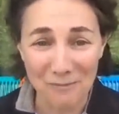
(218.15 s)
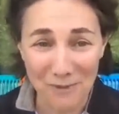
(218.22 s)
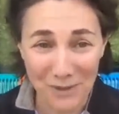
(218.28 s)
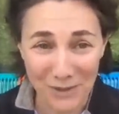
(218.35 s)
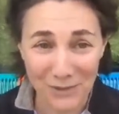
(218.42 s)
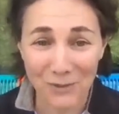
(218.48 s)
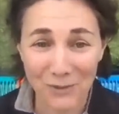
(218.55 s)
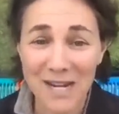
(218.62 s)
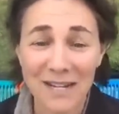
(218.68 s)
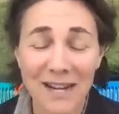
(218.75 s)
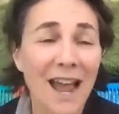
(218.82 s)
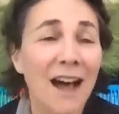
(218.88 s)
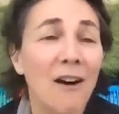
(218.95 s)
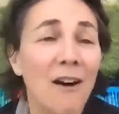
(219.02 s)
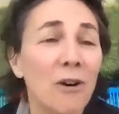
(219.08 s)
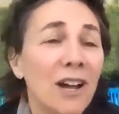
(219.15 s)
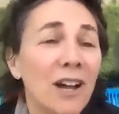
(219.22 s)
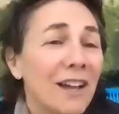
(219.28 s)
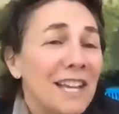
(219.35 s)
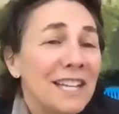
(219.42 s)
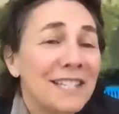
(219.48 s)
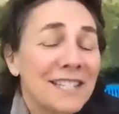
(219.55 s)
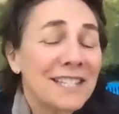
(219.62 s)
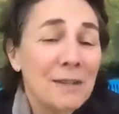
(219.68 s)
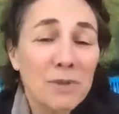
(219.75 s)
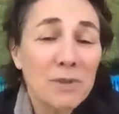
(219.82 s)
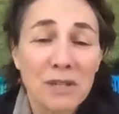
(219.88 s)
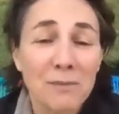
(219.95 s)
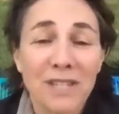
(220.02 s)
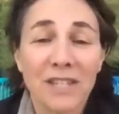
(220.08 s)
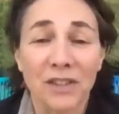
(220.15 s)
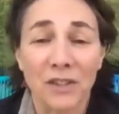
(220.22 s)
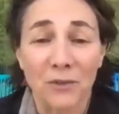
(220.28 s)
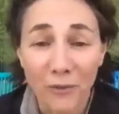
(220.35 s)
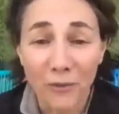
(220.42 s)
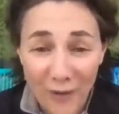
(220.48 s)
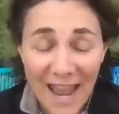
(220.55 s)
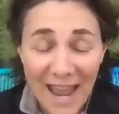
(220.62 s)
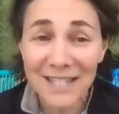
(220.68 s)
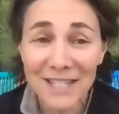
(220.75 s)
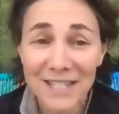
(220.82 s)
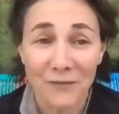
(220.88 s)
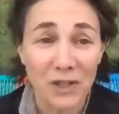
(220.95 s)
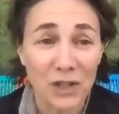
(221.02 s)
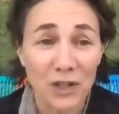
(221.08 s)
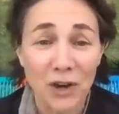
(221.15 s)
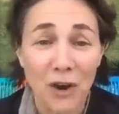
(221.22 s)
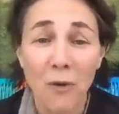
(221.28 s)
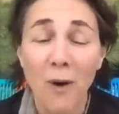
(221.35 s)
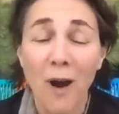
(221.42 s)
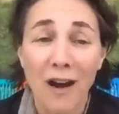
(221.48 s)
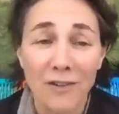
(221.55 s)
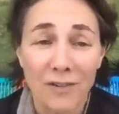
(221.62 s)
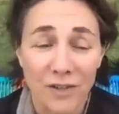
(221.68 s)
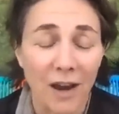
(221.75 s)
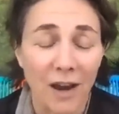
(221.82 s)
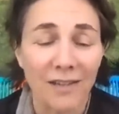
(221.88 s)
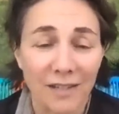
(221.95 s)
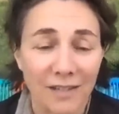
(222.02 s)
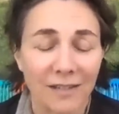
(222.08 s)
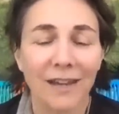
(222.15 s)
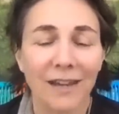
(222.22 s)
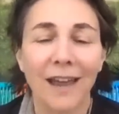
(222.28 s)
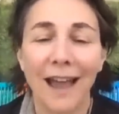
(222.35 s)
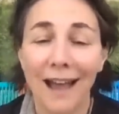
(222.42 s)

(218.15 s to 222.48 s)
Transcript: Because right now, it seems to me that the fans of the show are just